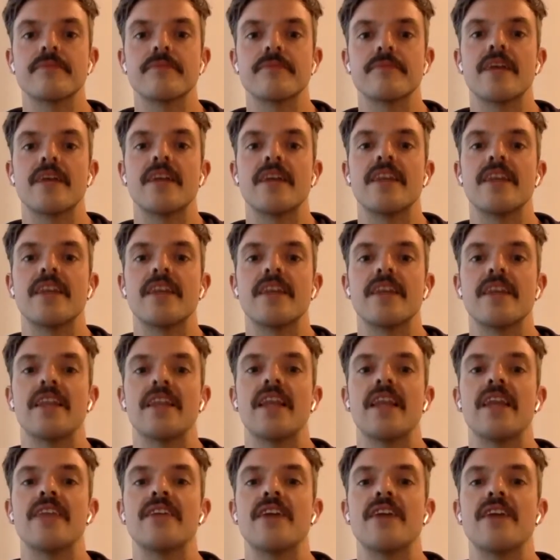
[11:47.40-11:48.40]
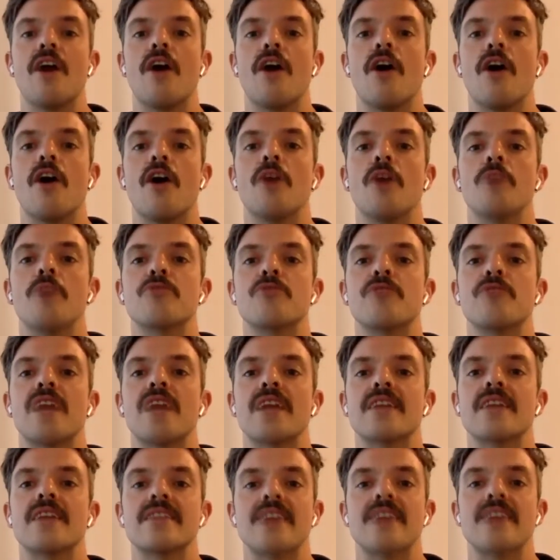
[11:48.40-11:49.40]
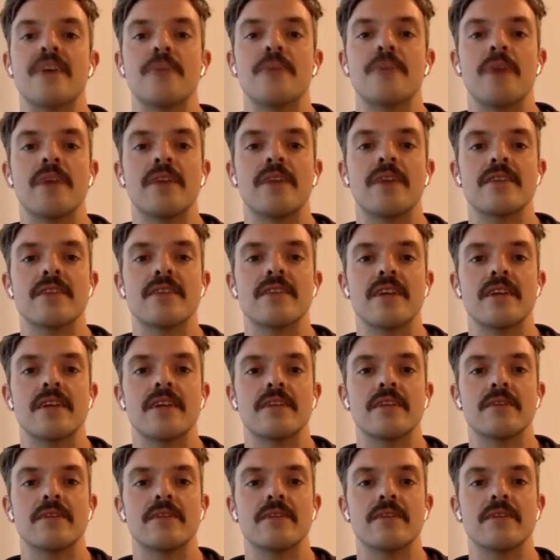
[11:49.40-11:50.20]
And then let the arms relax down by the side.